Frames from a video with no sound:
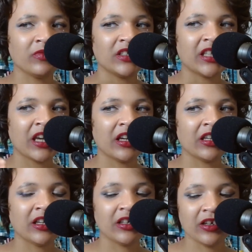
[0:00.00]

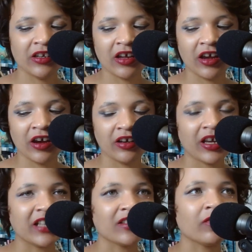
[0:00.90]
dated it
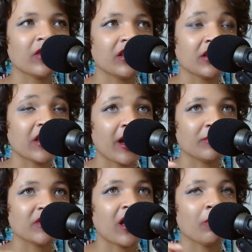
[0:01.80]
as if the
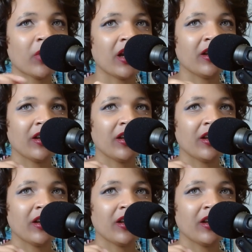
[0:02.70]
timestamp I